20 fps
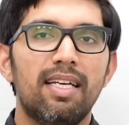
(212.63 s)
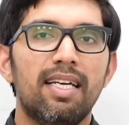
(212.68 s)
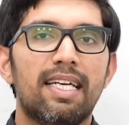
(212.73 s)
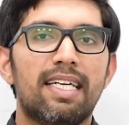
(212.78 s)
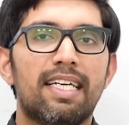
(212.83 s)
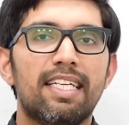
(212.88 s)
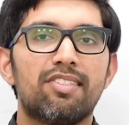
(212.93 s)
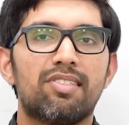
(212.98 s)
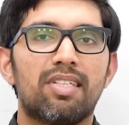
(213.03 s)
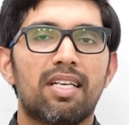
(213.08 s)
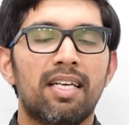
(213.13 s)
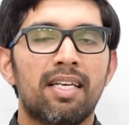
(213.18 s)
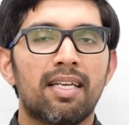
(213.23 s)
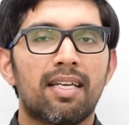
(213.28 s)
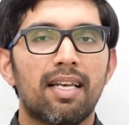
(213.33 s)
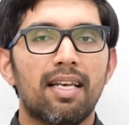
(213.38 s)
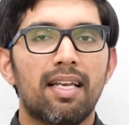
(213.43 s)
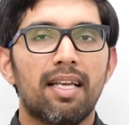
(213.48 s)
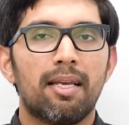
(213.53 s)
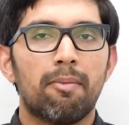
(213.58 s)
It is
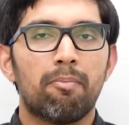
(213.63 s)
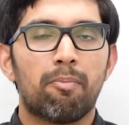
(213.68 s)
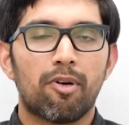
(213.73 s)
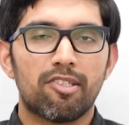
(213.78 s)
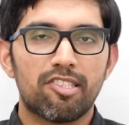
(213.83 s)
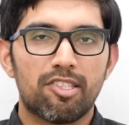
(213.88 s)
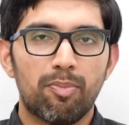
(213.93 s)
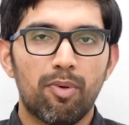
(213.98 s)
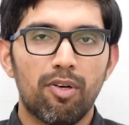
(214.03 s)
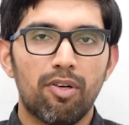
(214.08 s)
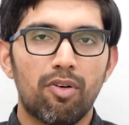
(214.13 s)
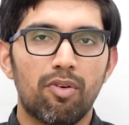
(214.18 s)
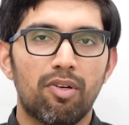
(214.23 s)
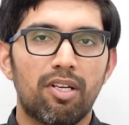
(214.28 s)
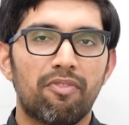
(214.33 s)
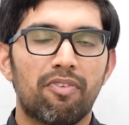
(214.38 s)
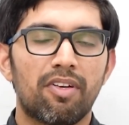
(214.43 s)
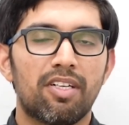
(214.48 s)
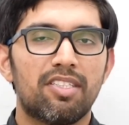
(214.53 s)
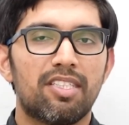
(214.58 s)
clinically impossible to
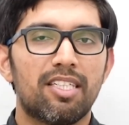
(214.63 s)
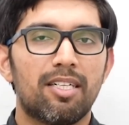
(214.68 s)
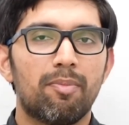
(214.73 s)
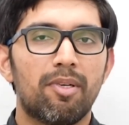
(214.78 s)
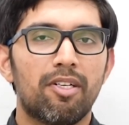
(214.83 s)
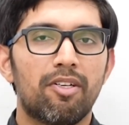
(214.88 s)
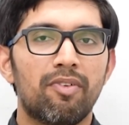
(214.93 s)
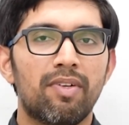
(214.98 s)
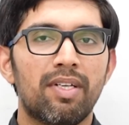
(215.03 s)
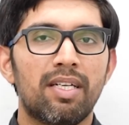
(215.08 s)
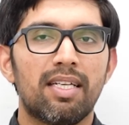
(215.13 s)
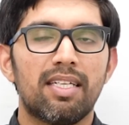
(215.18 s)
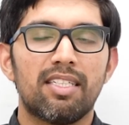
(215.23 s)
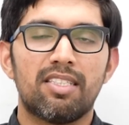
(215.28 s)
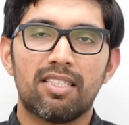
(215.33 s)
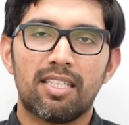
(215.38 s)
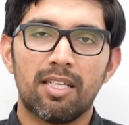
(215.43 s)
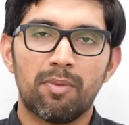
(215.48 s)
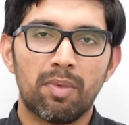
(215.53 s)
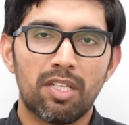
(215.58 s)
differentiate between
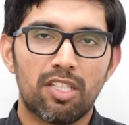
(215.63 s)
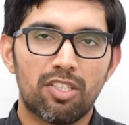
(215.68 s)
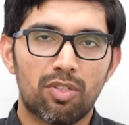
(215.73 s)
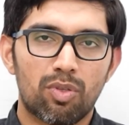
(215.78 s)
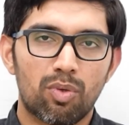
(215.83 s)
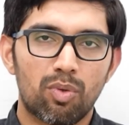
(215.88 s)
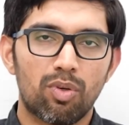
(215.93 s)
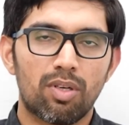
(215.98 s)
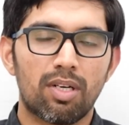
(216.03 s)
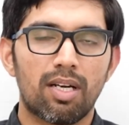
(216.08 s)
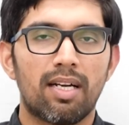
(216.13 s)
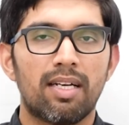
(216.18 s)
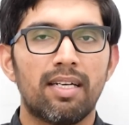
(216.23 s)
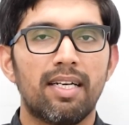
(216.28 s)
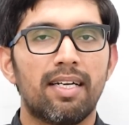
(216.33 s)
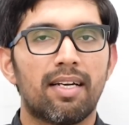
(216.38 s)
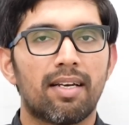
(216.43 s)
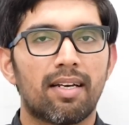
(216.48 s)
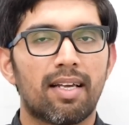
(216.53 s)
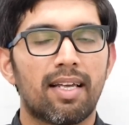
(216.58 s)
ischemic stroke
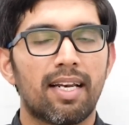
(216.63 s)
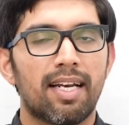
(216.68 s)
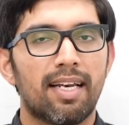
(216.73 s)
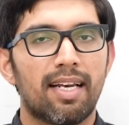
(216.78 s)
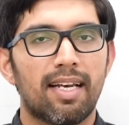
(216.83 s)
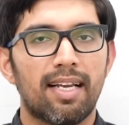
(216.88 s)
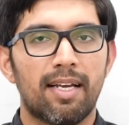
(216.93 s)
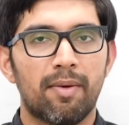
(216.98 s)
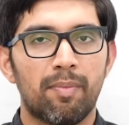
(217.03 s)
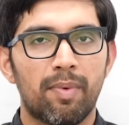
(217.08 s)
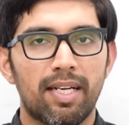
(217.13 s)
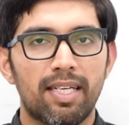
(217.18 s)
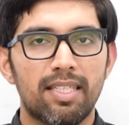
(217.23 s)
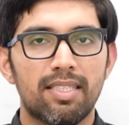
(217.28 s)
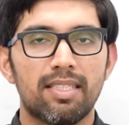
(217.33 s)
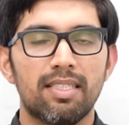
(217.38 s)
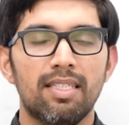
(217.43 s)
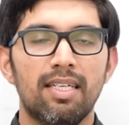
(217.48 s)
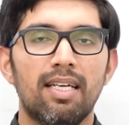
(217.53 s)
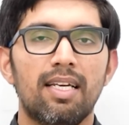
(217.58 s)
and intracranial
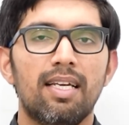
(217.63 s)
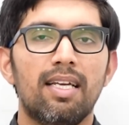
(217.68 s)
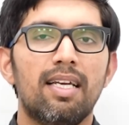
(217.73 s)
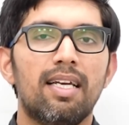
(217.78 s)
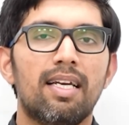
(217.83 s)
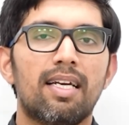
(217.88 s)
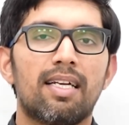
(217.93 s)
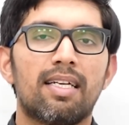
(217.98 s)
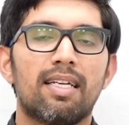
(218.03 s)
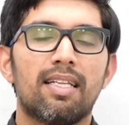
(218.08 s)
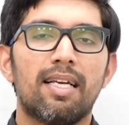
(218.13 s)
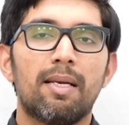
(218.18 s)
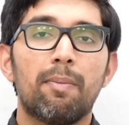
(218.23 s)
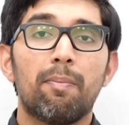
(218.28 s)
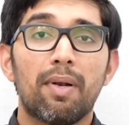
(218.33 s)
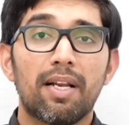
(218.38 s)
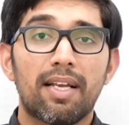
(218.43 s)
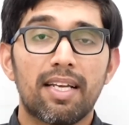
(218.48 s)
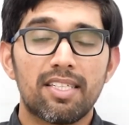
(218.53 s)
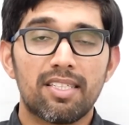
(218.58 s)
hemorrhage, and the
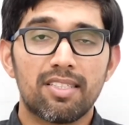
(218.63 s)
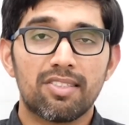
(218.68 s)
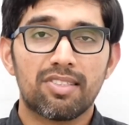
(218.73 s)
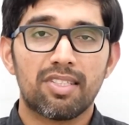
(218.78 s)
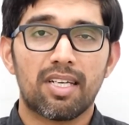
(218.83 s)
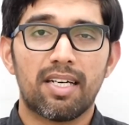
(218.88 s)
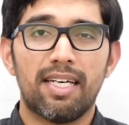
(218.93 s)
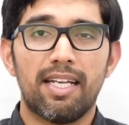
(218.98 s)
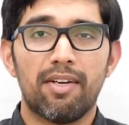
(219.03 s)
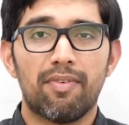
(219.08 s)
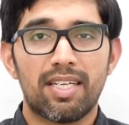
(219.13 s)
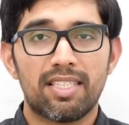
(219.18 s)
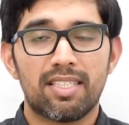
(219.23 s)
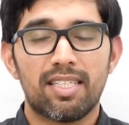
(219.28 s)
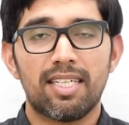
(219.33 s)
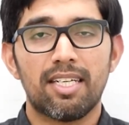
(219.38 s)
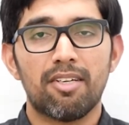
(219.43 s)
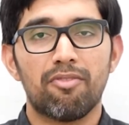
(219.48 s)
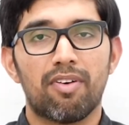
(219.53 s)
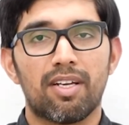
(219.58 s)
implications are
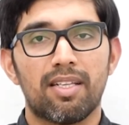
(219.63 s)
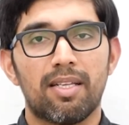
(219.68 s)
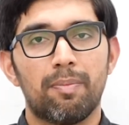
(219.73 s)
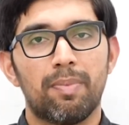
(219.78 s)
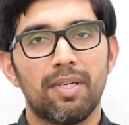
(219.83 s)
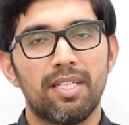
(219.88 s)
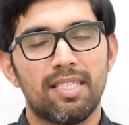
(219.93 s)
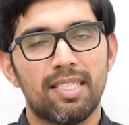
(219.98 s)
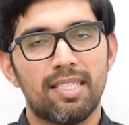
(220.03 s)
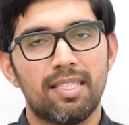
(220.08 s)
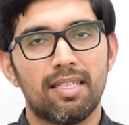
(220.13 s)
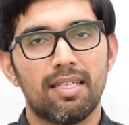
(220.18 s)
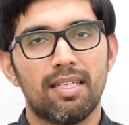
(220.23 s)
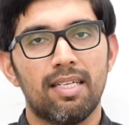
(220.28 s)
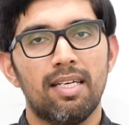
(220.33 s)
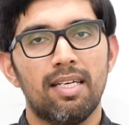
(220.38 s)
devastating for the patient,